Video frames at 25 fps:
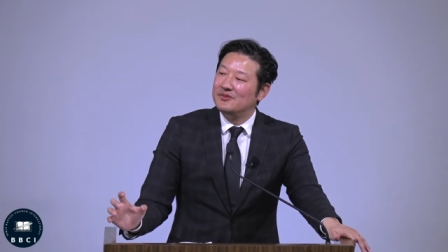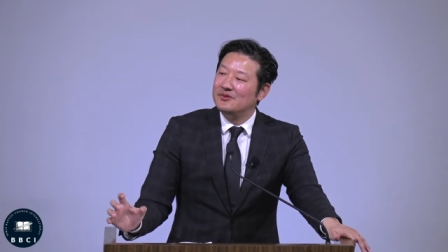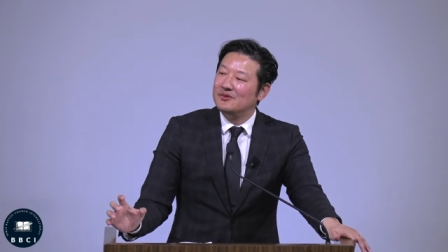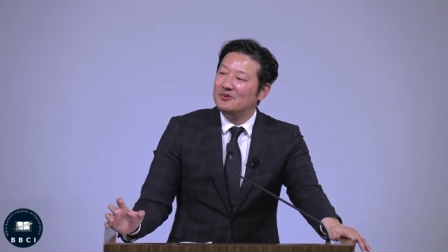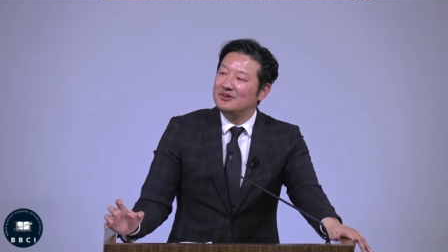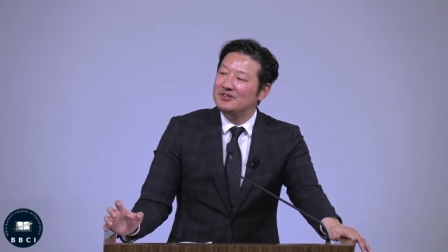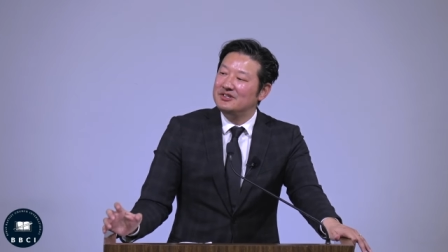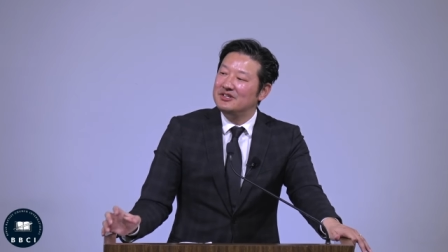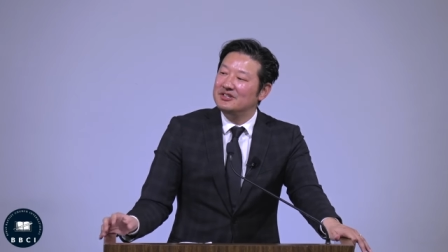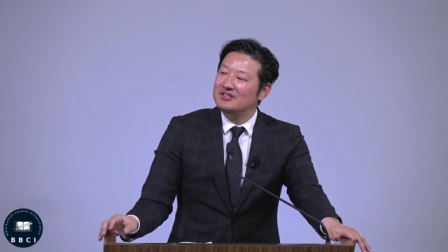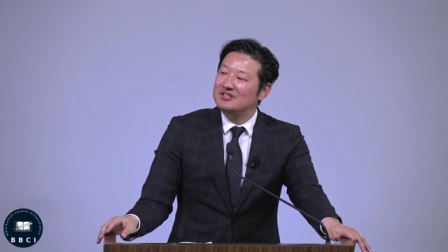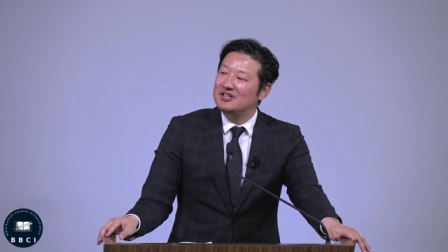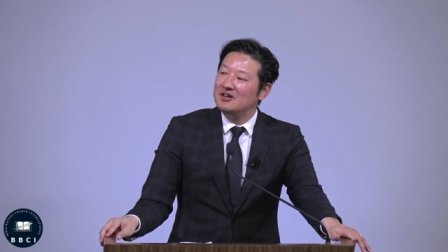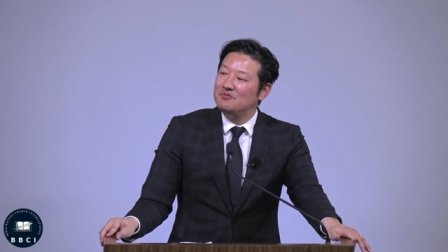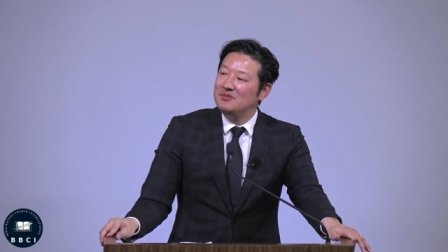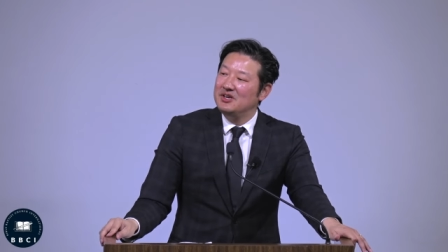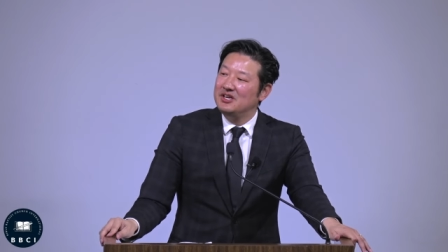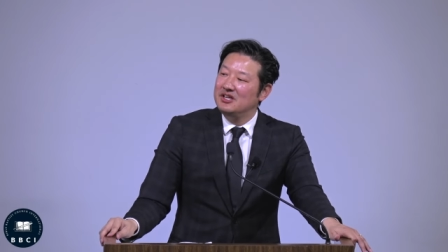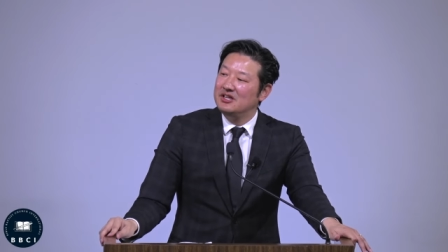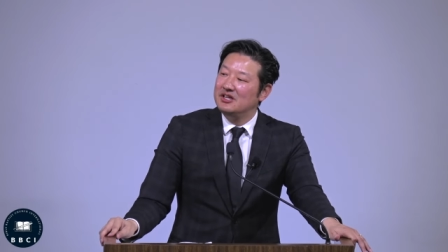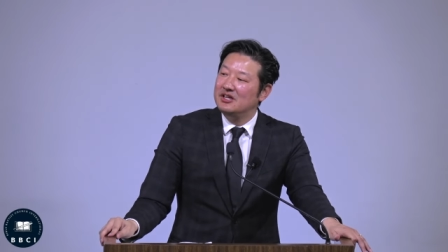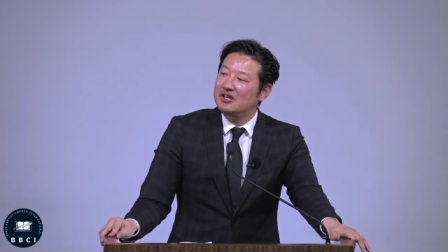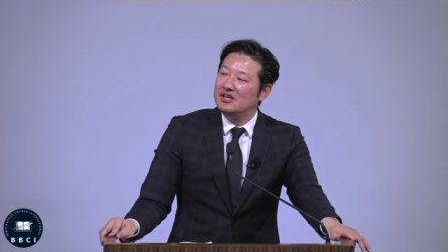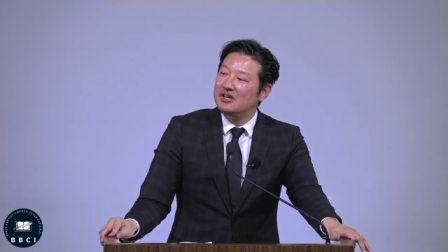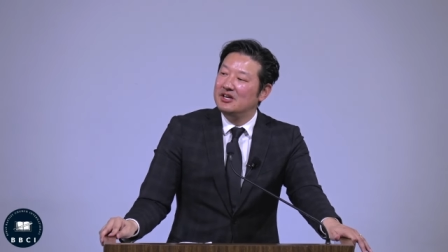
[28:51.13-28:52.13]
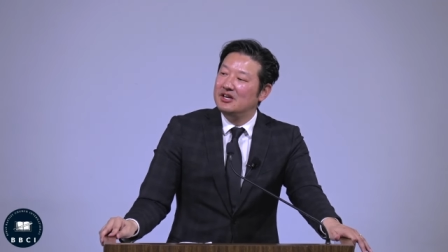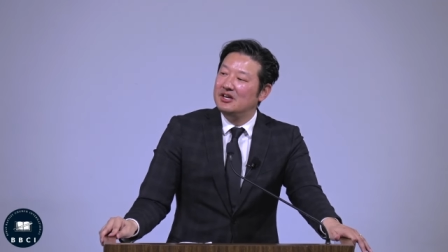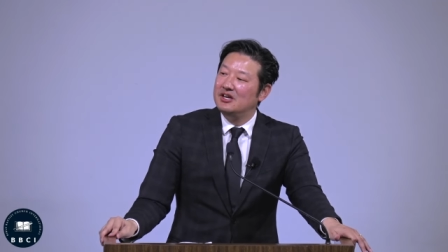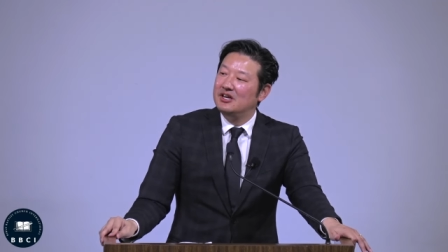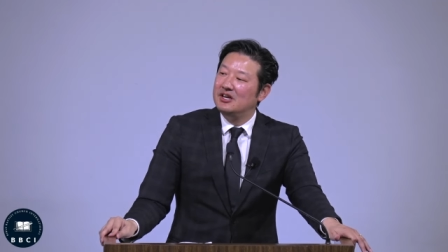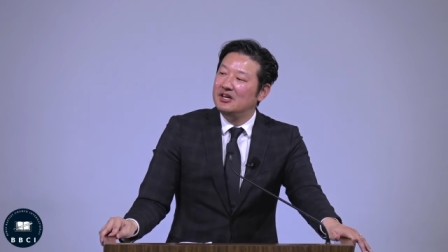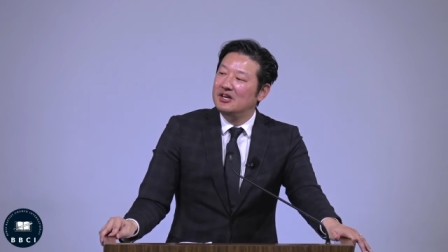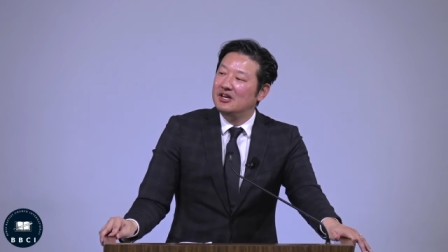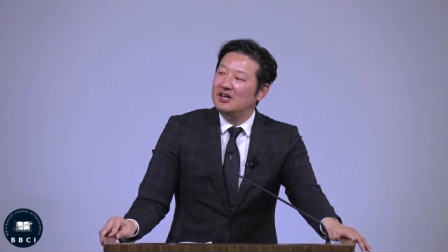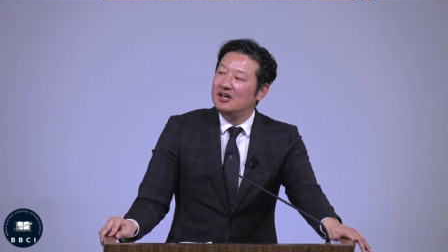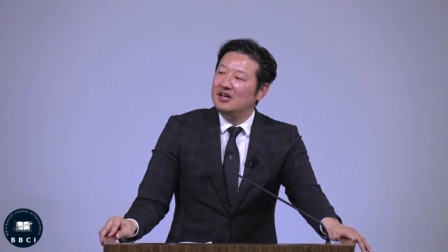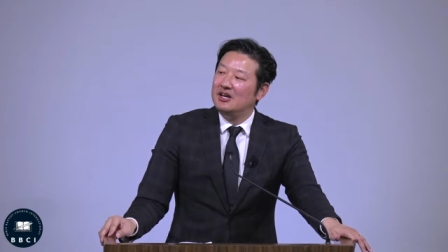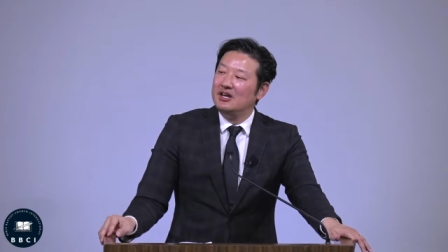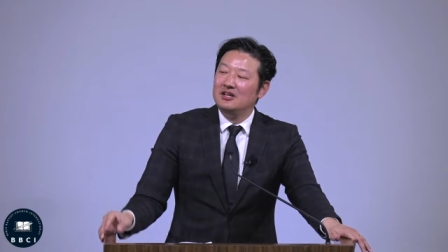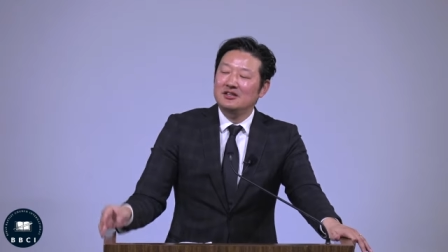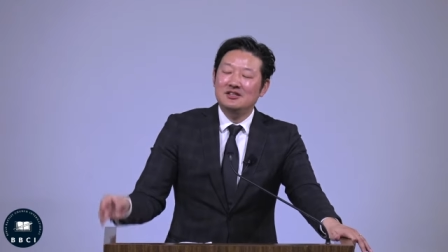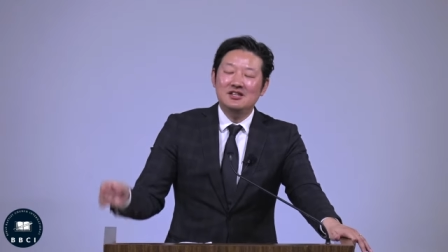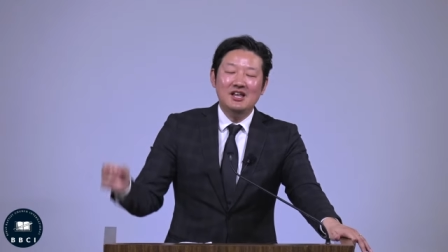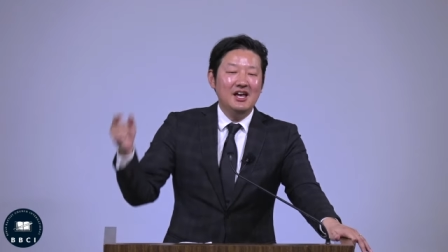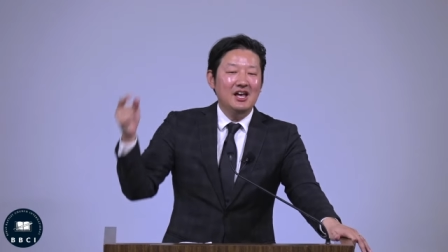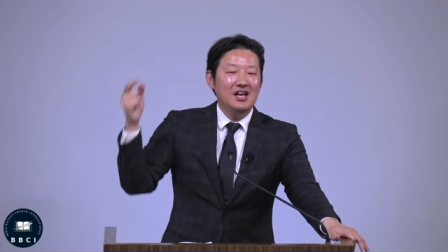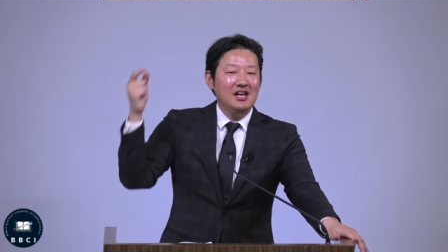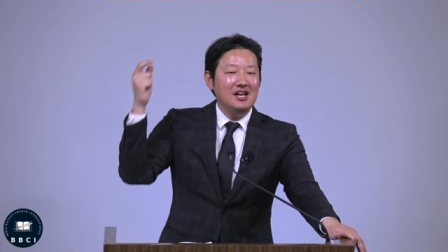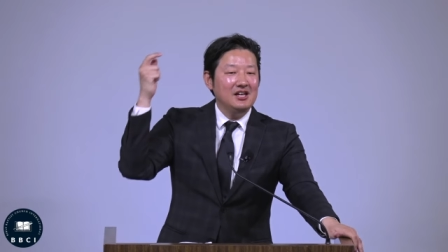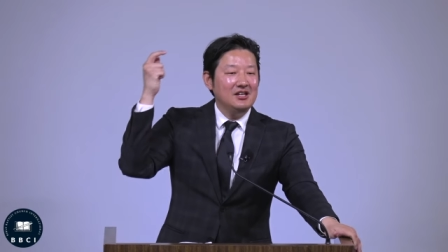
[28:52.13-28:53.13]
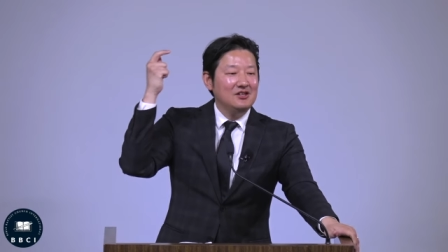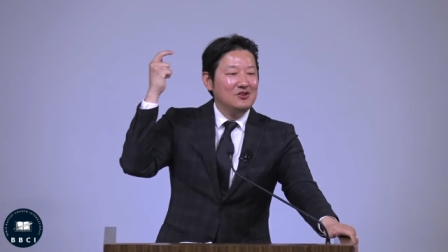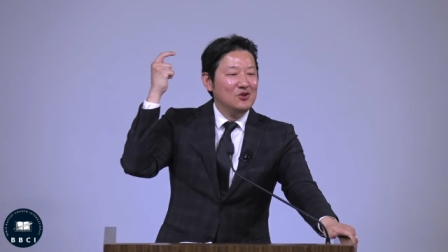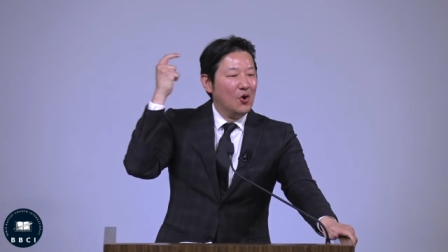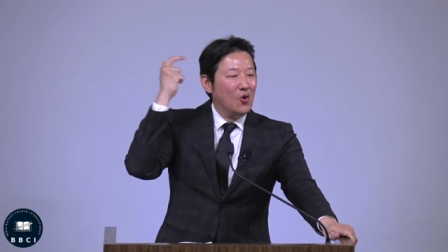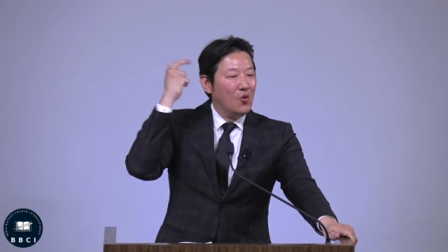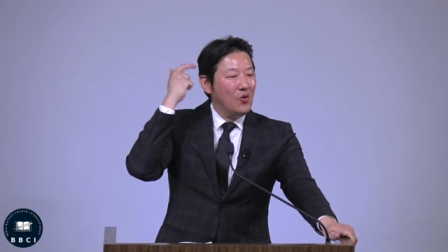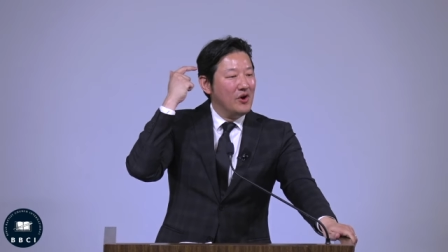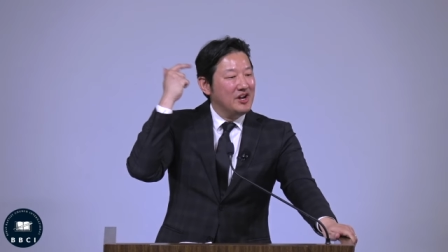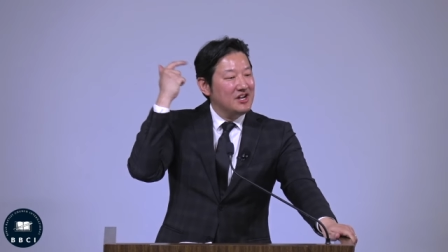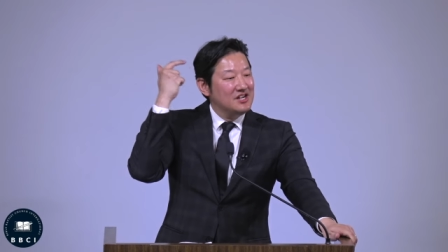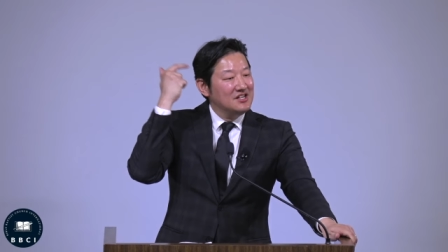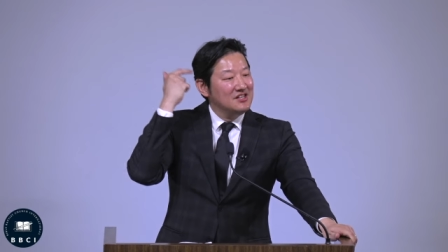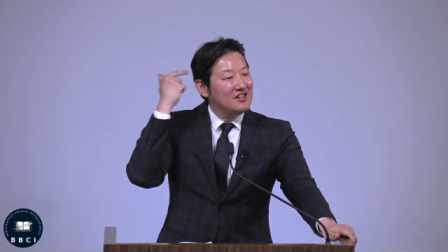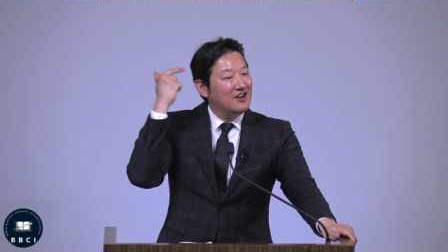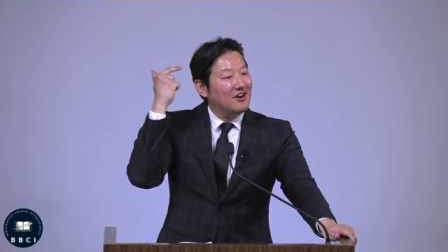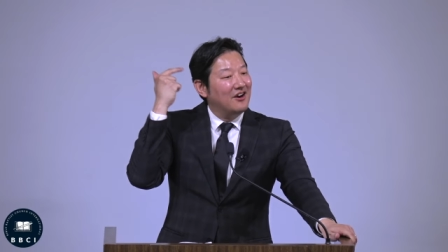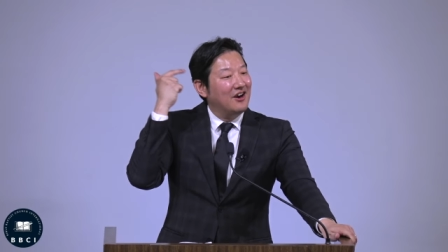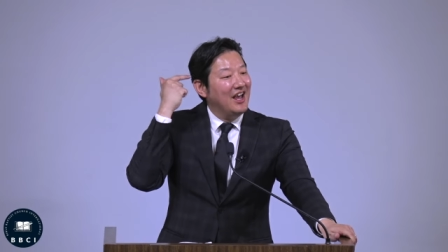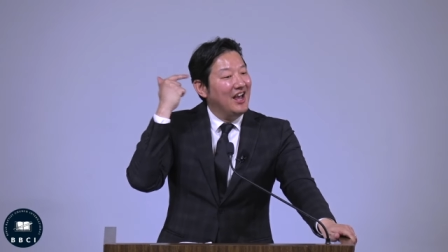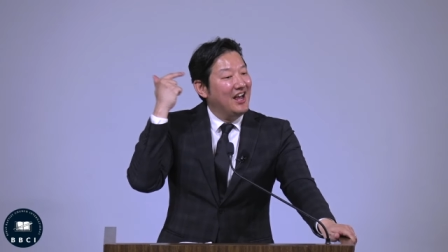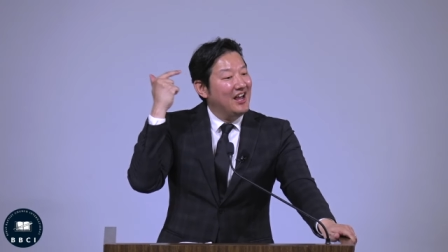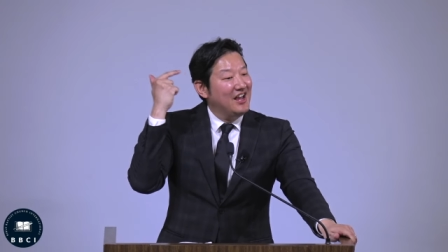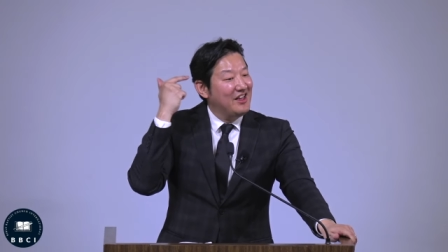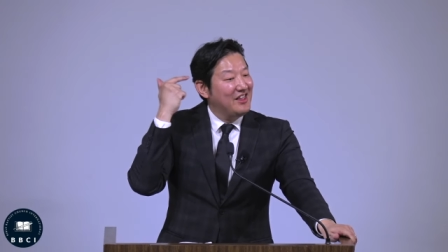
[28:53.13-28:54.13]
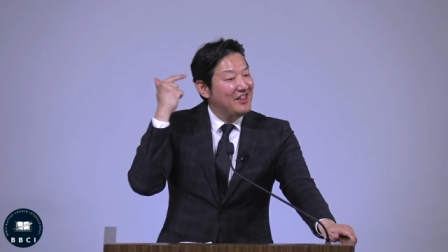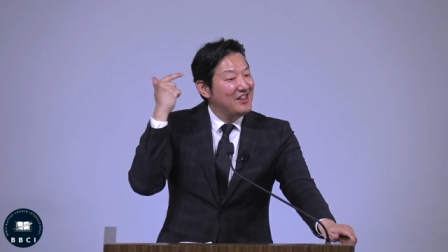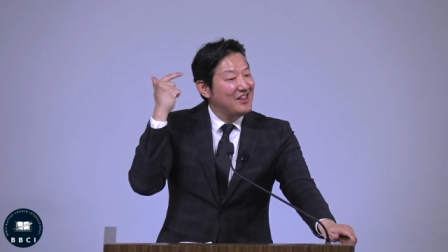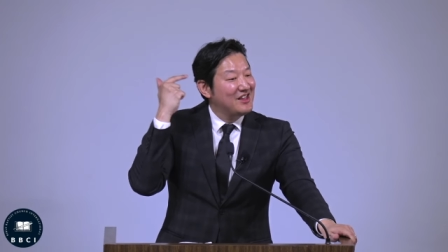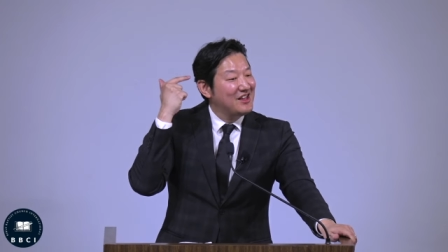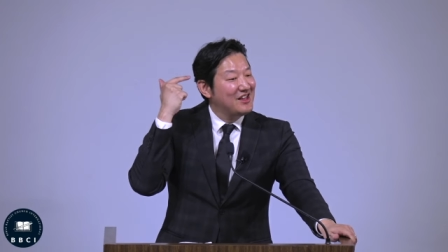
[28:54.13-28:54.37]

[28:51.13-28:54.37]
What does that mean? They know it in their head,